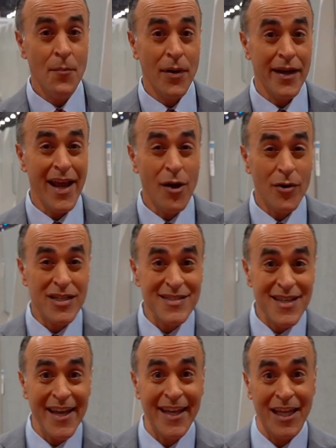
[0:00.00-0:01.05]
but how
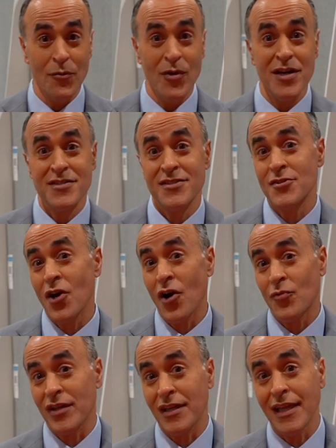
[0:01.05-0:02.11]
exciting it was to
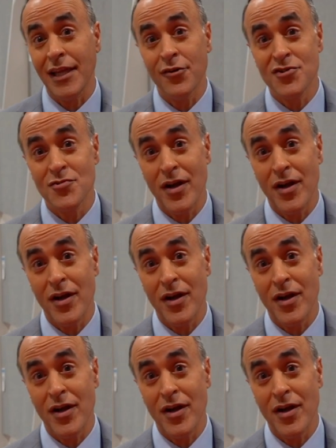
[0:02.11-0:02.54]
talk with leaders